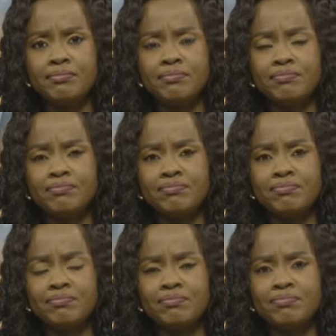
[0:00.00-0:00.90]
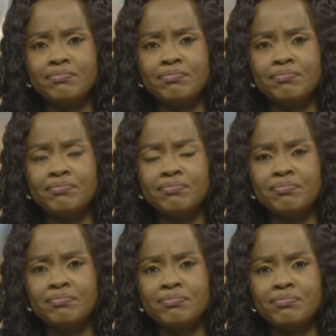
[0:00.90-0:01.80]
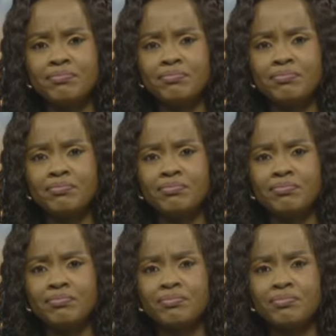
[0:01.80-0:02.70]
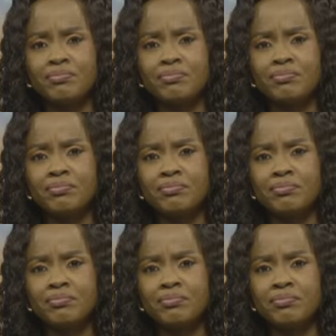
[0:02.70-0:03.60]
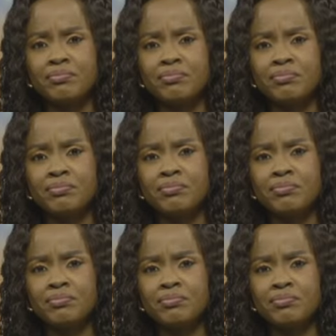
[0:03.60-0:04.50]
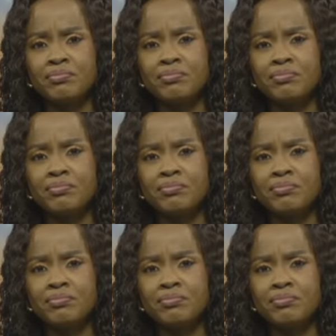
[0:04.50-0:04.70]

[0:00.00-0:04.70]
(not speaking)